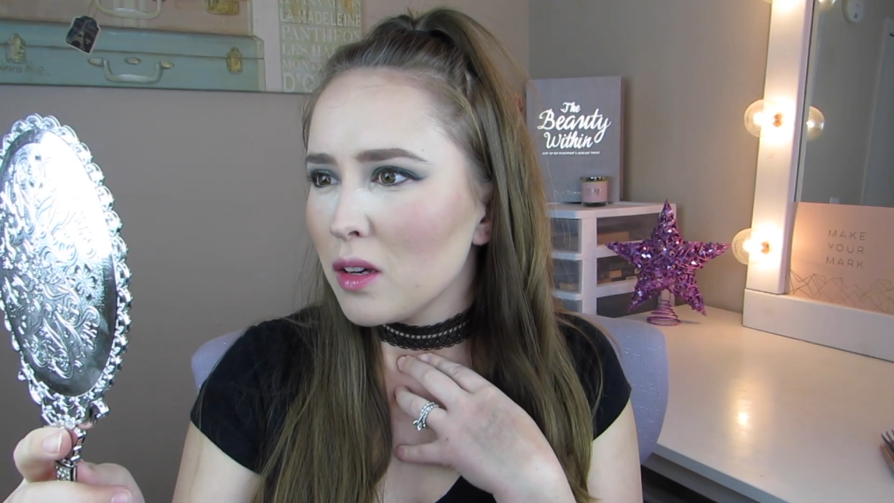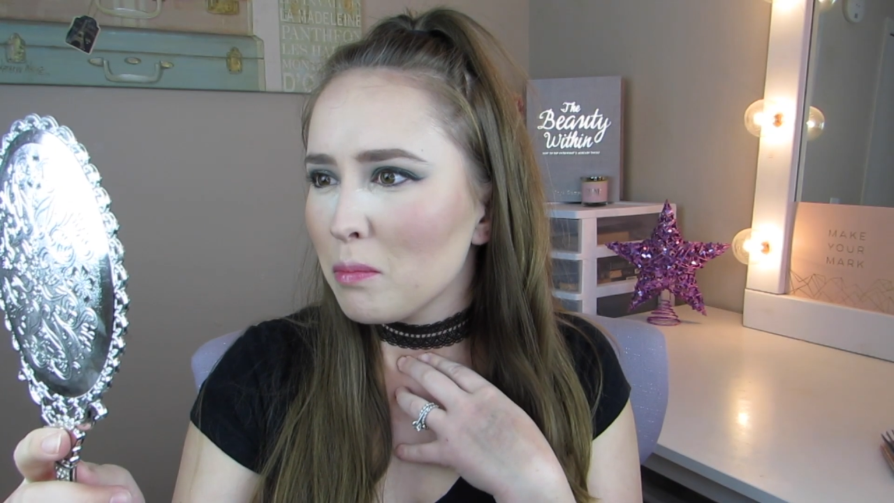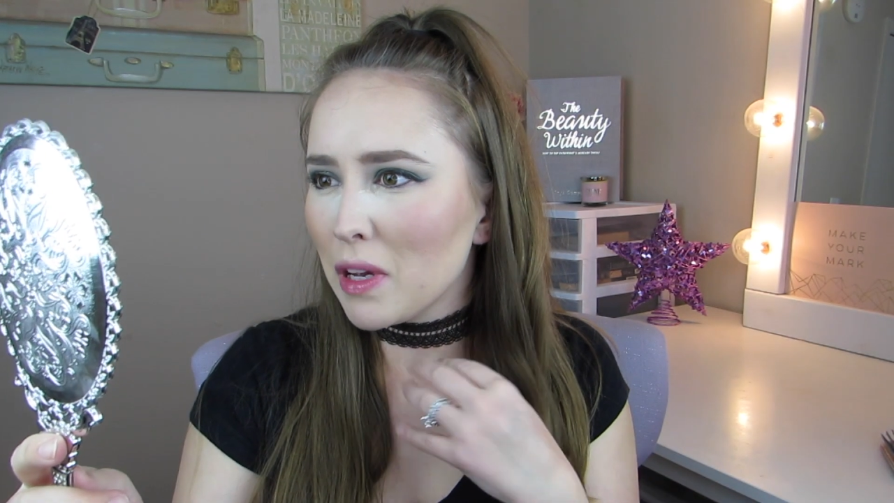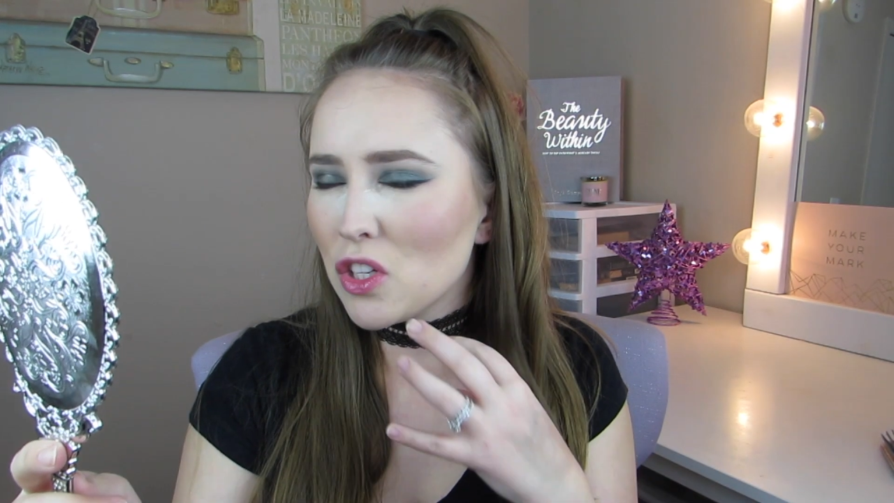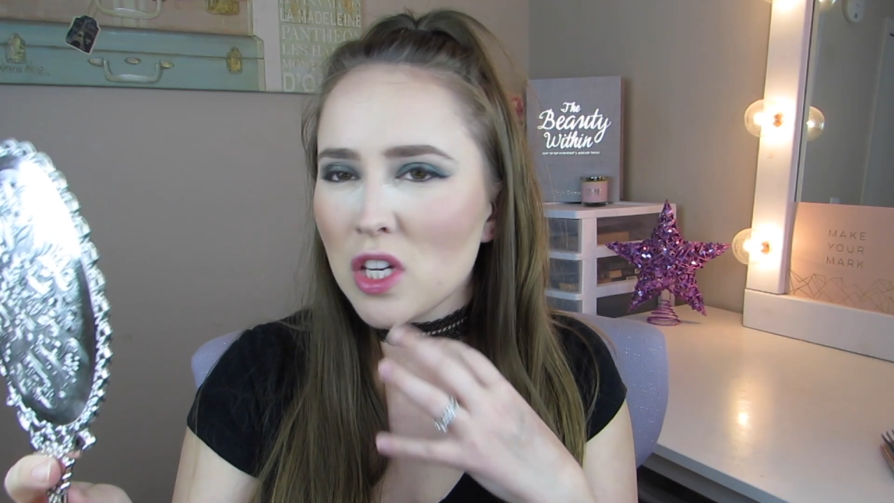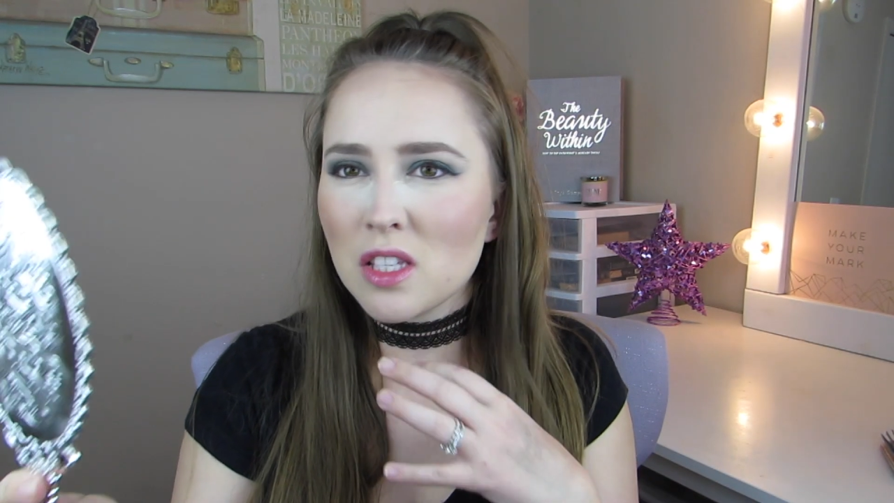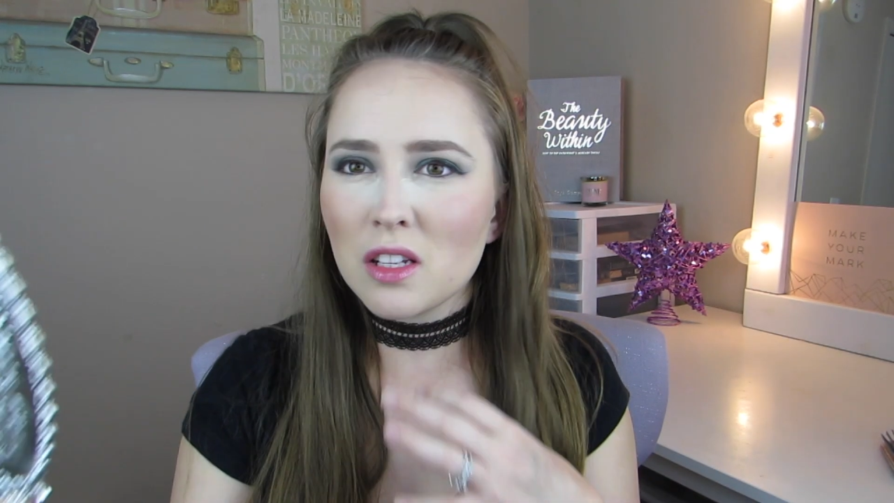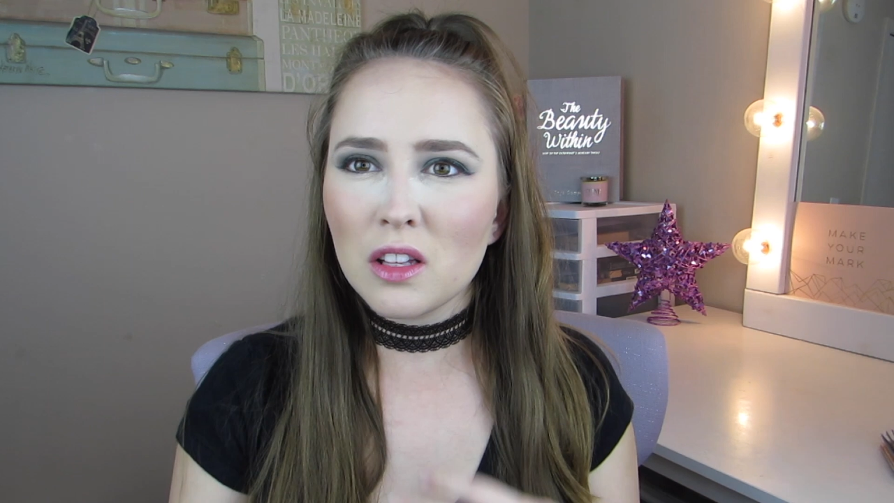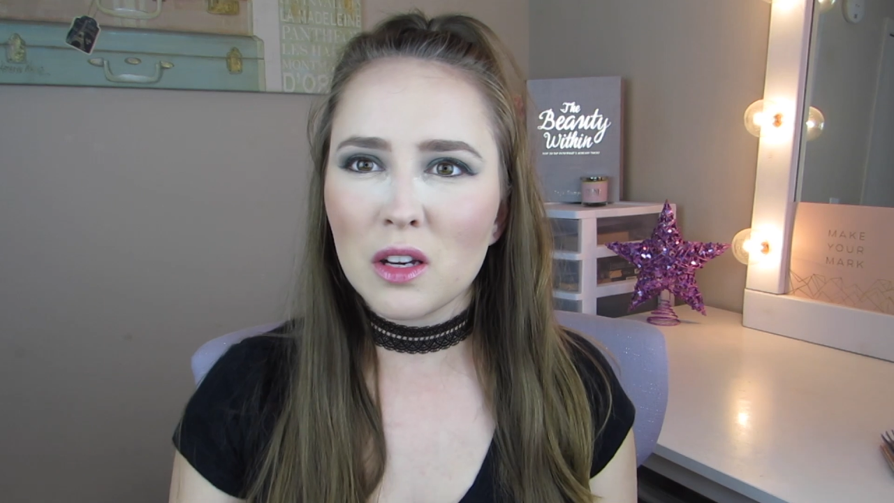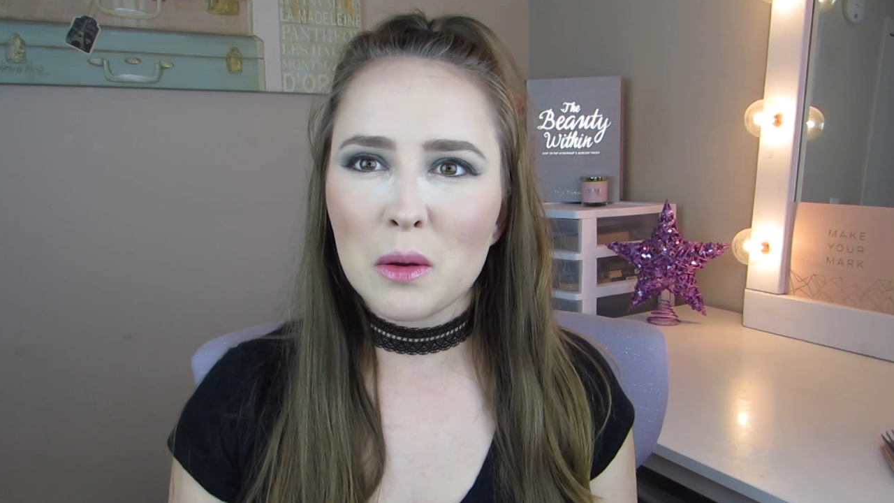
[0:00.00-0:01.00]
my cheeks to
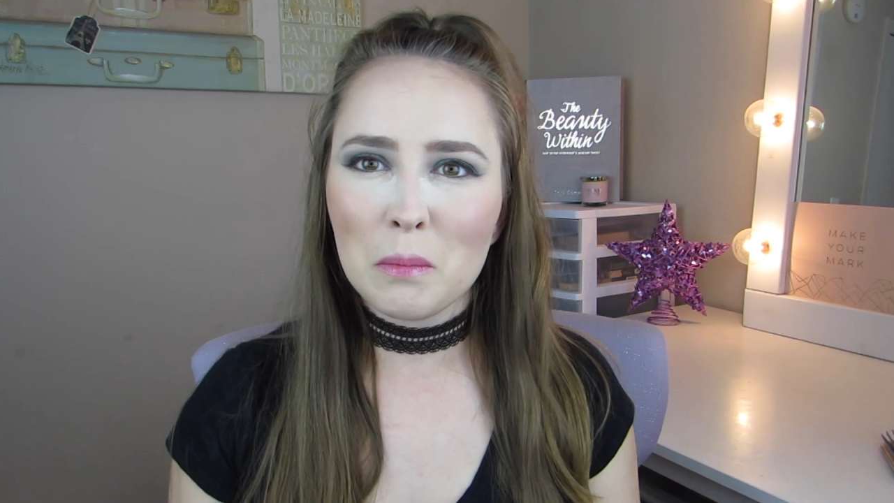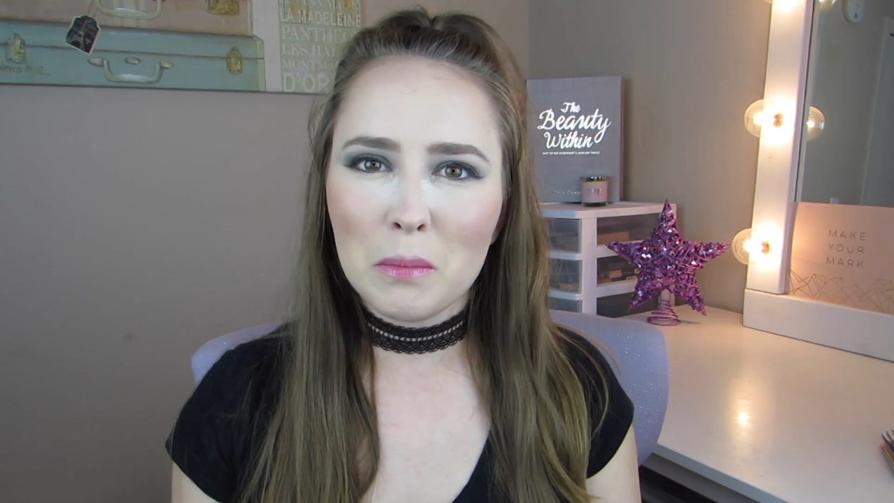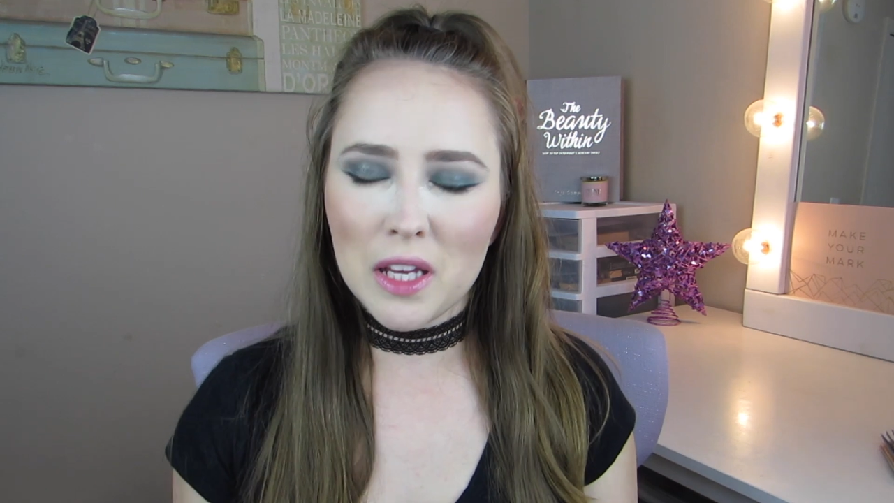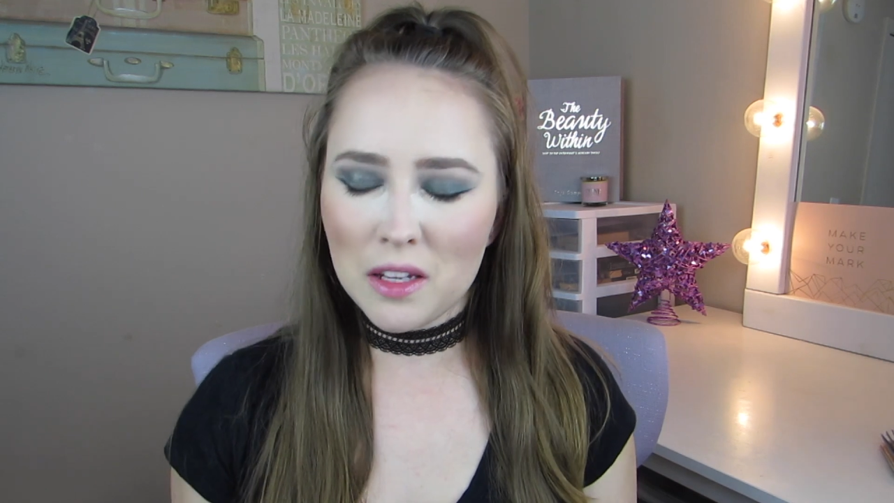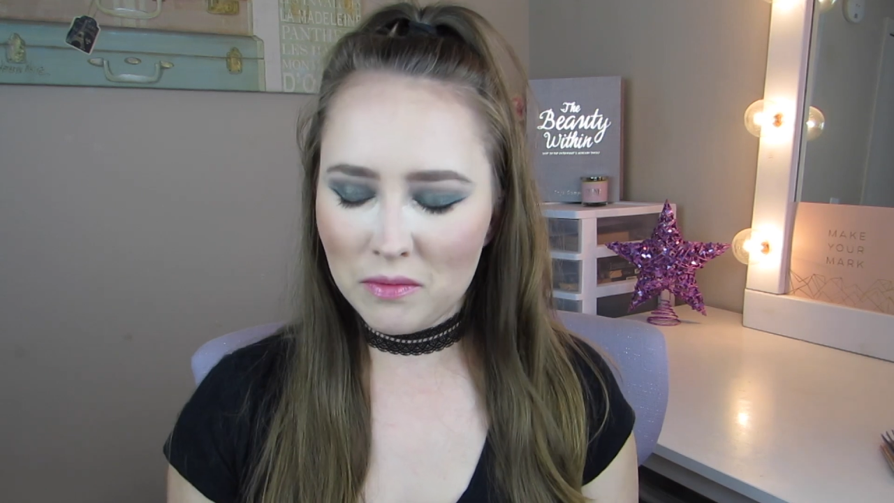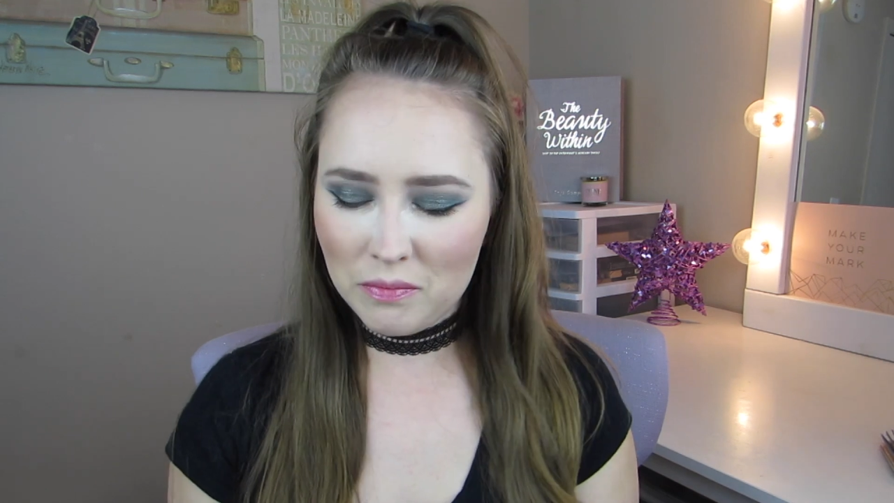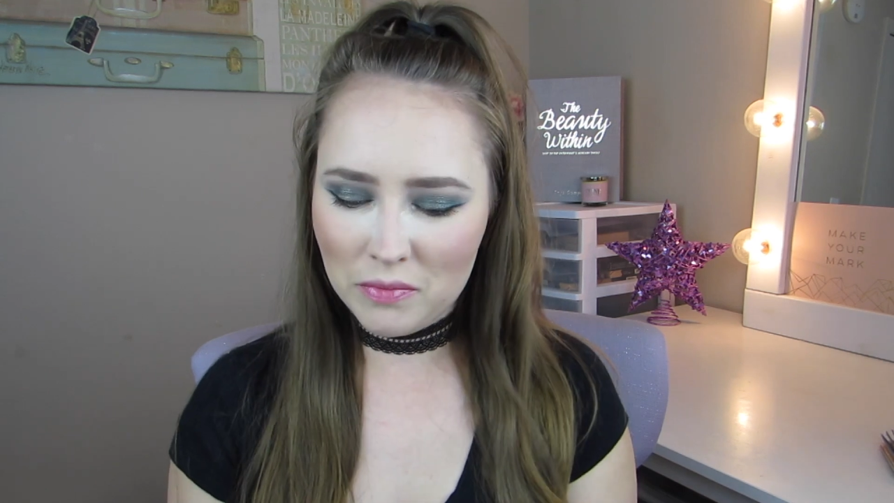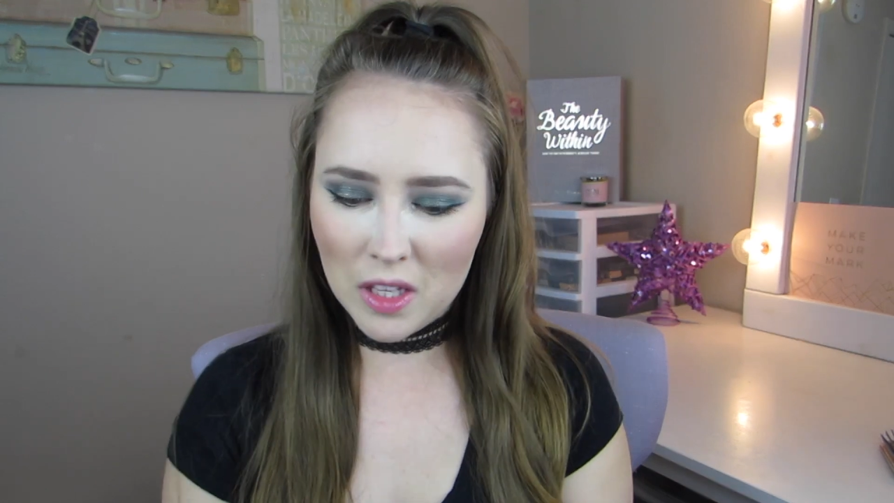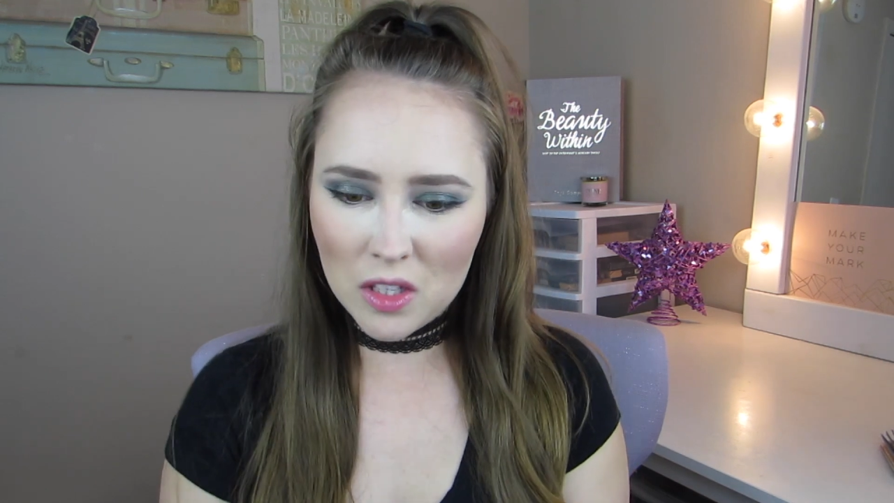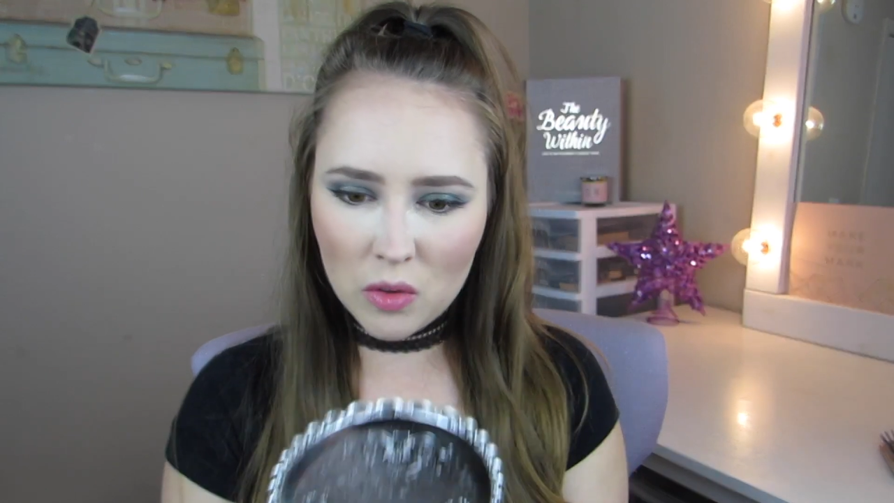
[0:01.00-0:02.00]
look, but
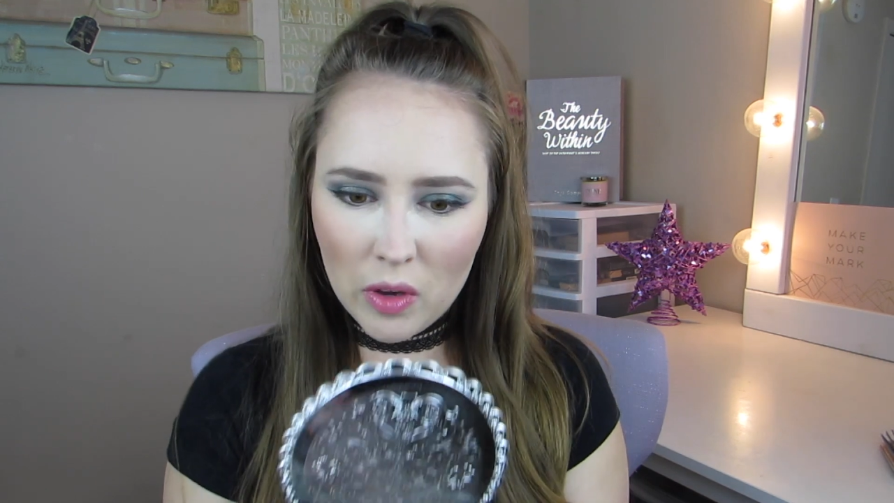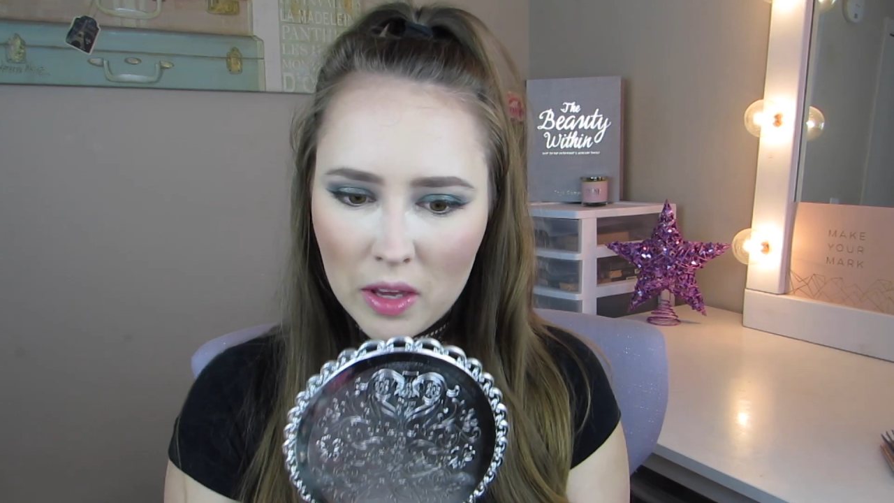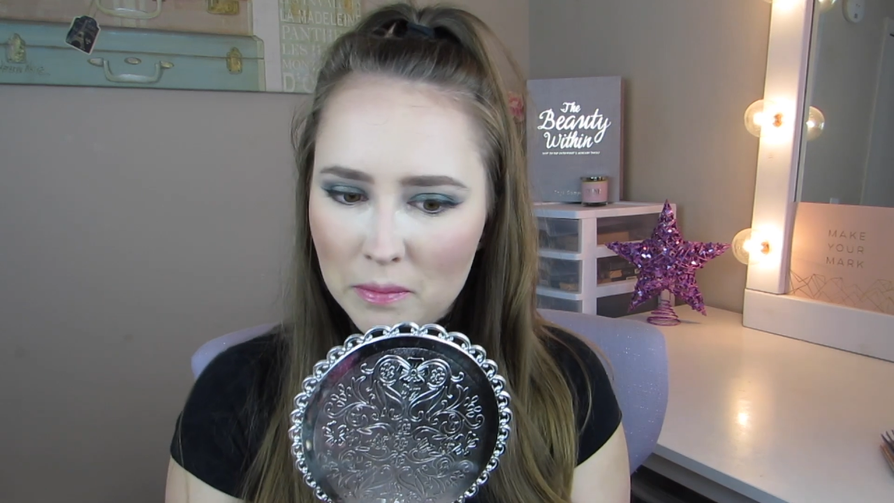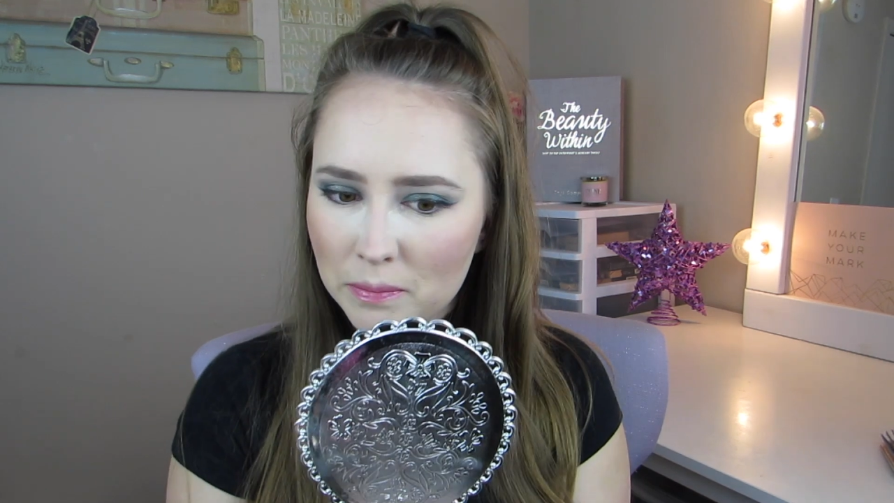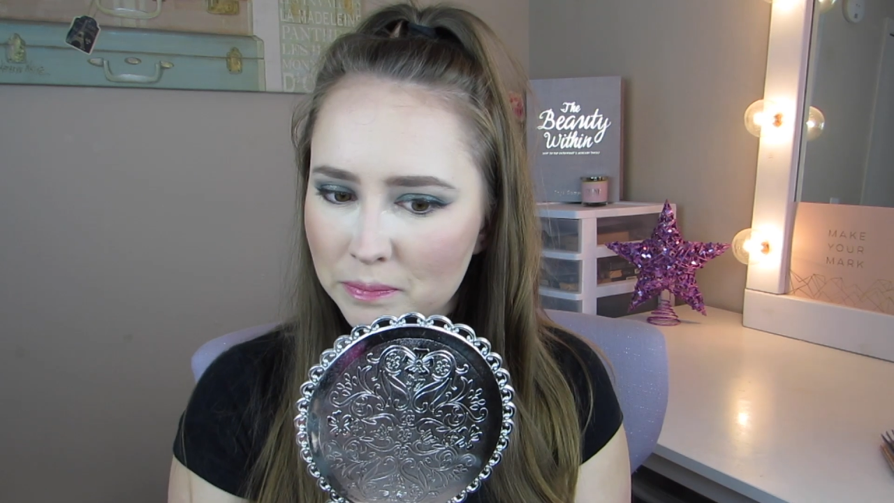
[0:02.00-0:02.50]
it's okay.